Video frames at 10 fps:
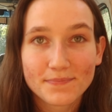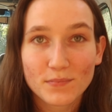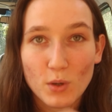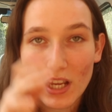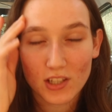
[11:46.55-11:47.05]

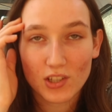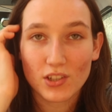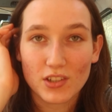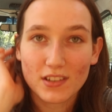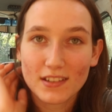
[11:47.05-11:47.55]

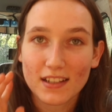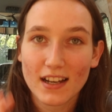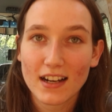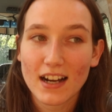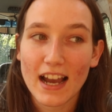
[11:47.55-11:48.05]
which
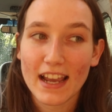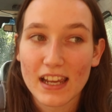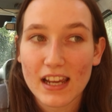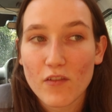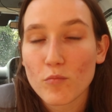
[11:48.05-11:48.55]

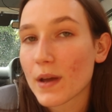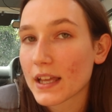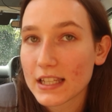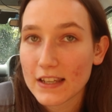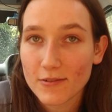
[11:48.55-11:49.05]
I have
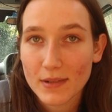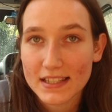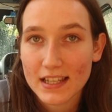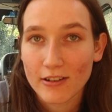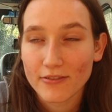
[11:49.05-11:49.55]
barely given
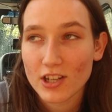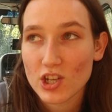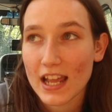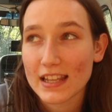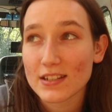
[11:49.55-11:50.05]
myself a
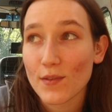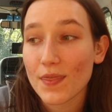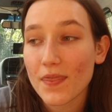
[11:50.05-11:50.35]
chance to